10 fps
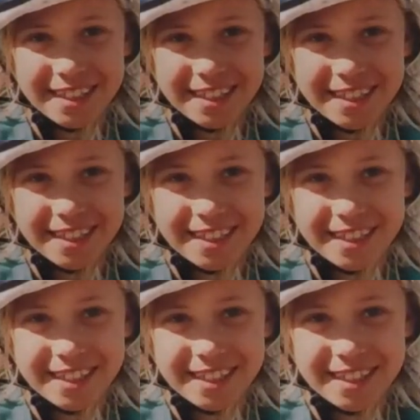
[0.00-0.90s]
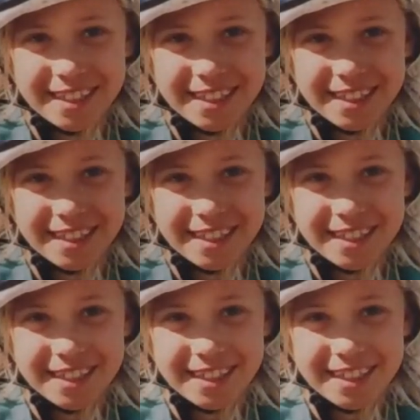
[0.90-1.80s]

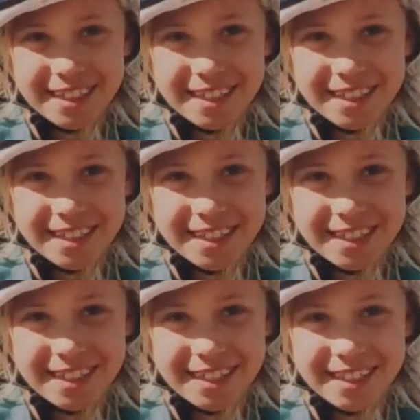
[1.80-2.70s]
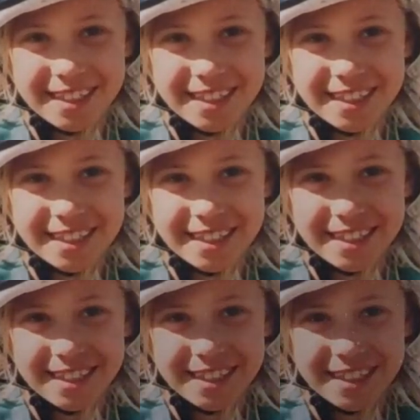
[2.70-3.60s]

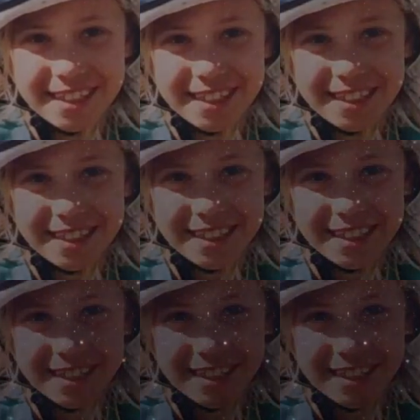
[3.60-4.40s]
The person shown says nothing.